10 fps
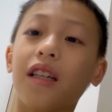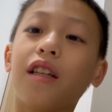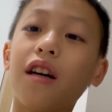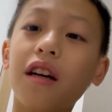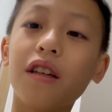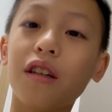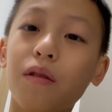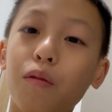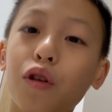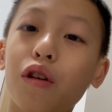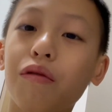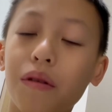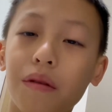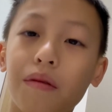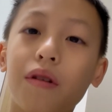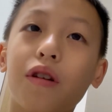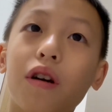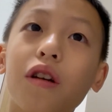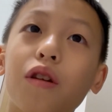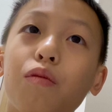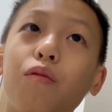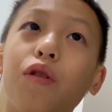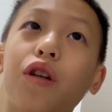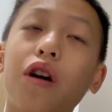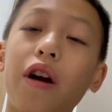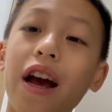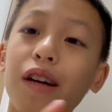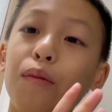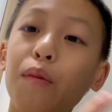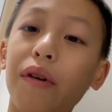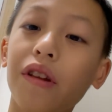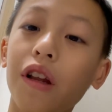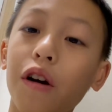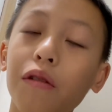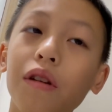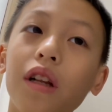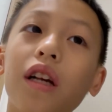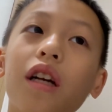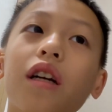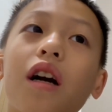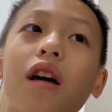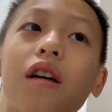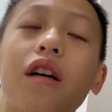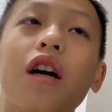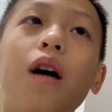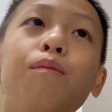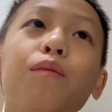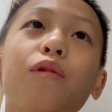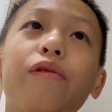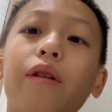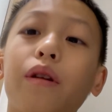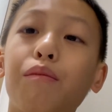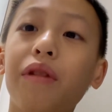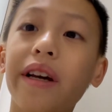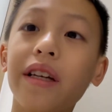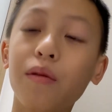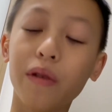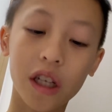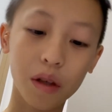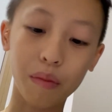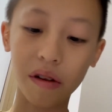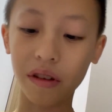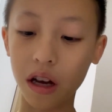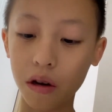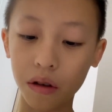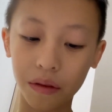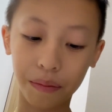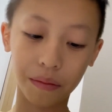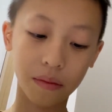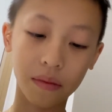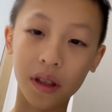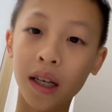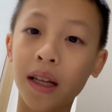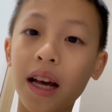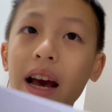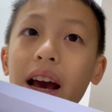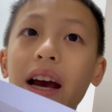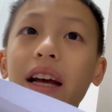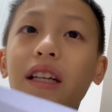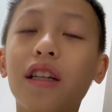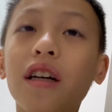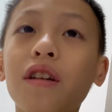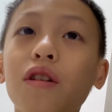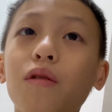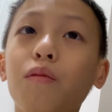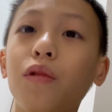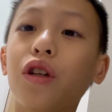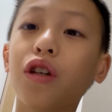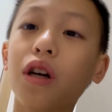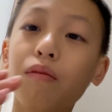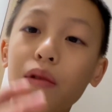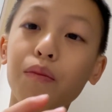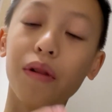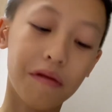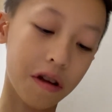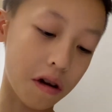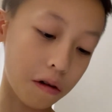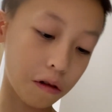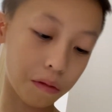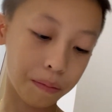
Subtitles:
Ducks, which are animal buffalo, comes from the place which is buffalo, and ducks which come from buffaloes,